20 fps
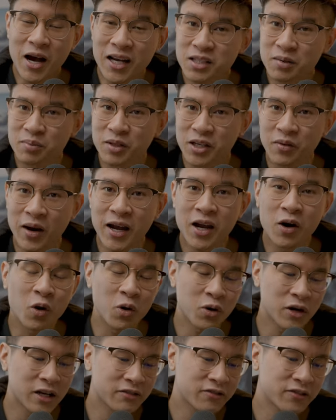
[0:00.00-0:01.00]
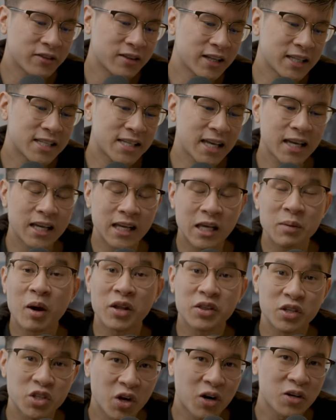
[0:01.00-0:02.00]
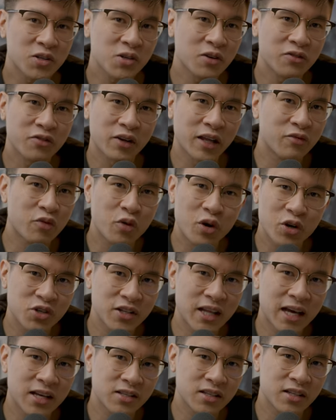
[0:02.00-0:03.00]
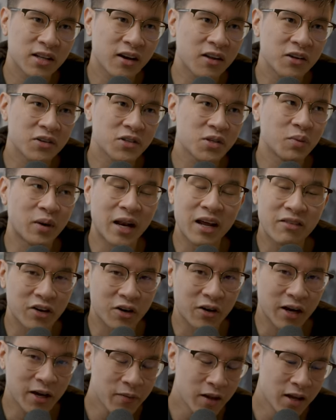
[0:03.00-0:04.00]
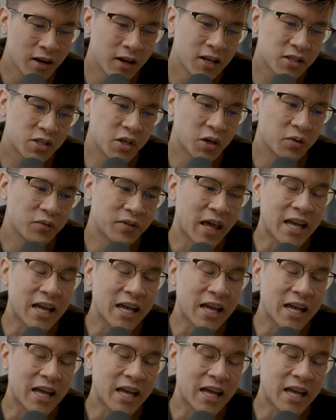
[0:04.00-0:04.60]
Possibly, right? Or if if let's say he bought the Charizard for like four hundred thousand dollars, whatever, right? So